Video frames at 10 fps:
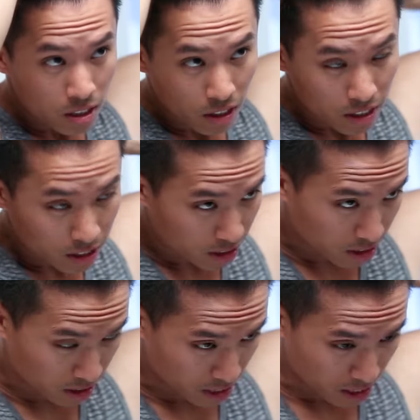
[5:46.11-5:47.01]
So as you can
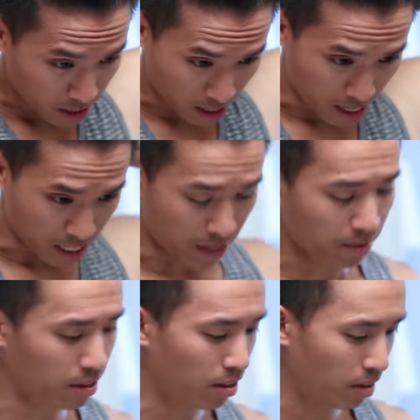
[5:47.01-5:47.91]
see, like
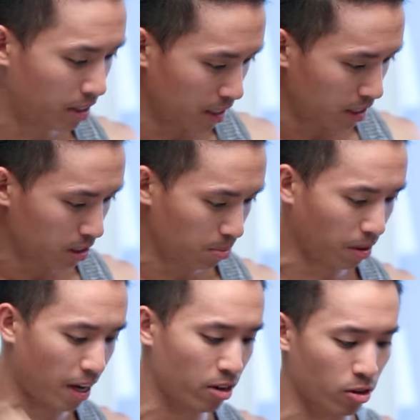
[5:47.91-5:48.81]
even though it does
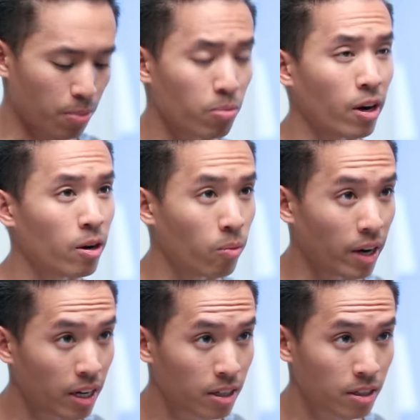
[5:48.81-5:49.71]
apply grip right
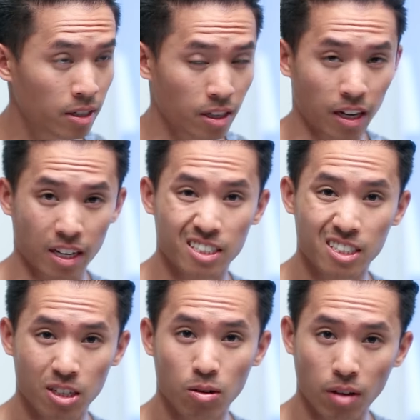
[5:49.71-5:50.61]
away, like it's
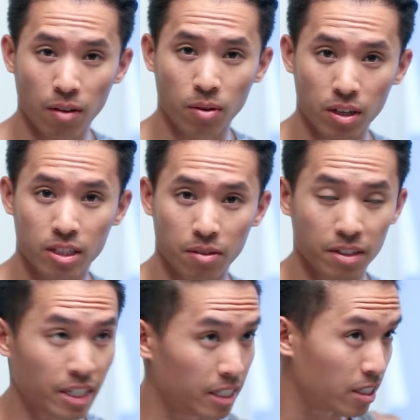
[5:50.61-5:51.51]
still like
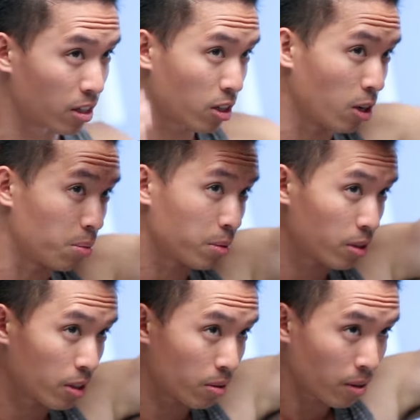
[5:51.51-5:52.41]
relatively easy to comb
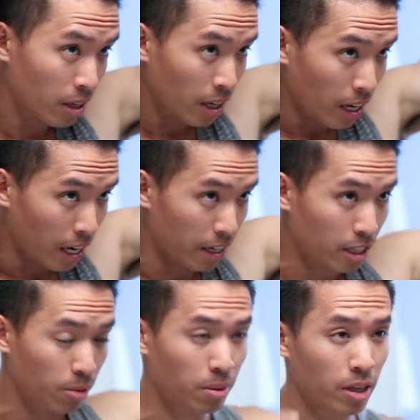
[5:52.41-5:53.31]
through. And you
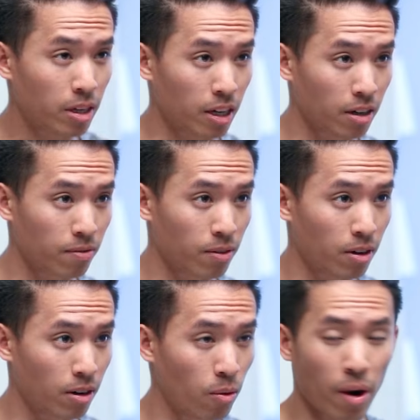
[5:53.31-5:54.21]
have to be kind of
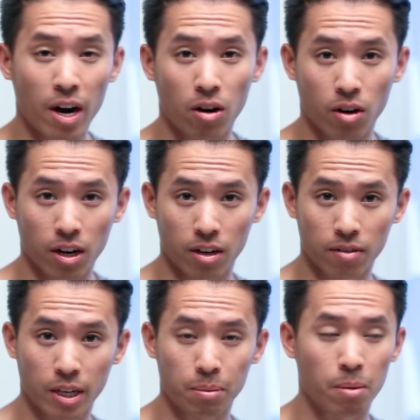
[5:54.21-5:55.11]
aware or kind
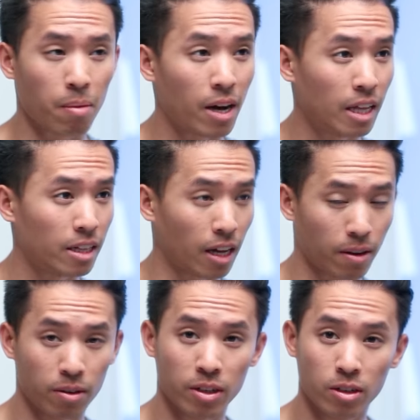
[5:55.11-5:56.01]
of keep in mind that
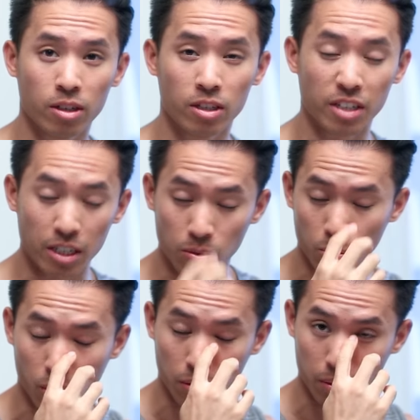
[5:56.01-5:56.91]
like you need you need to
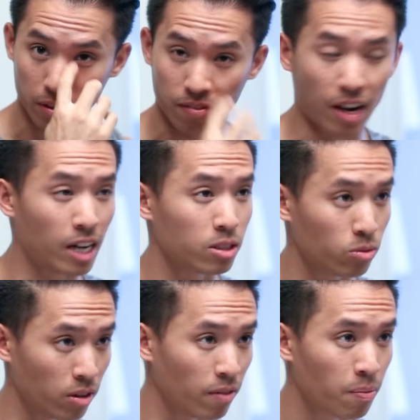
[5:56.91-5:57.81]
work really
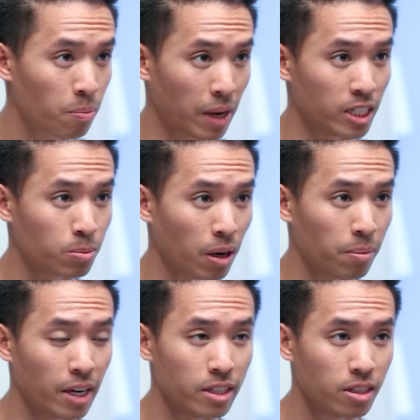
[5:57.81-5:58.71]
fast with paste
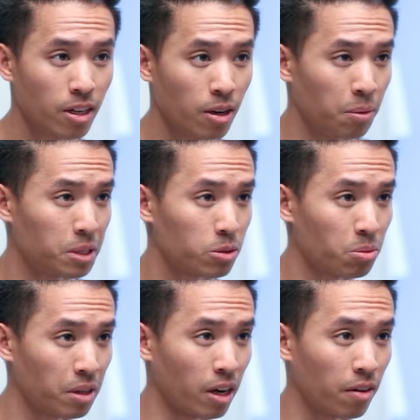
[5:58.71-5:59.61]
pomades, which is
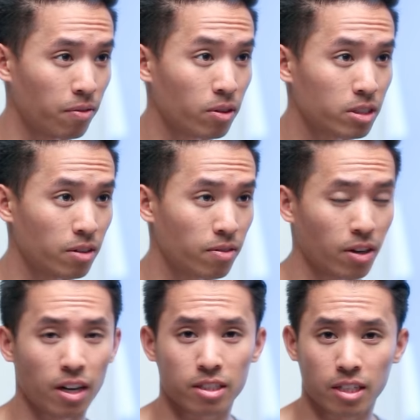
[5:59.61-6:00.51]
really unfortunate
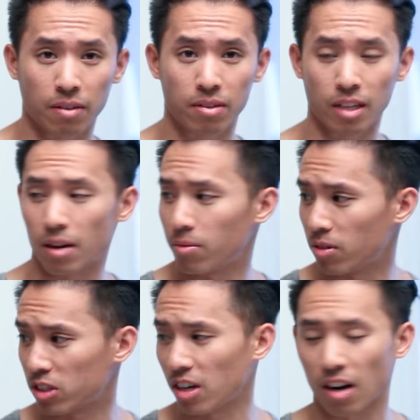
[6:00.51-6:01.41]
for us given that
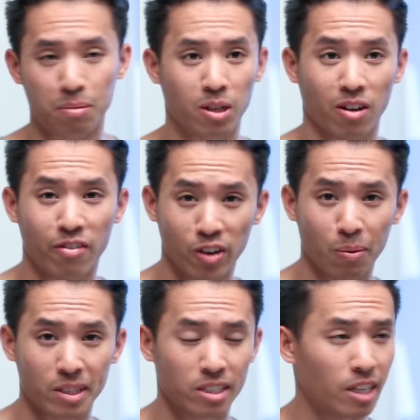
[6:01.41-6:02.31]
we're trying I'm trying to
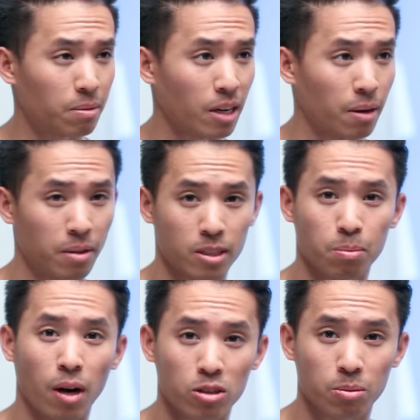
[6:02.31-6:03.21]
film at the same time. It's
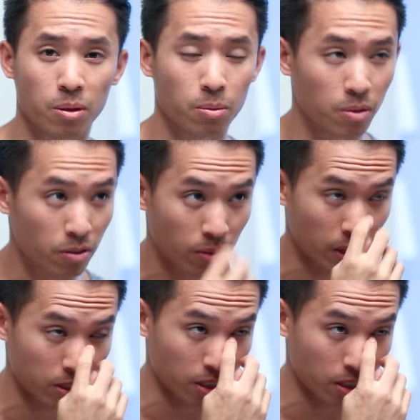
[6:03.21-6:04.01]
impossible for me to move quick.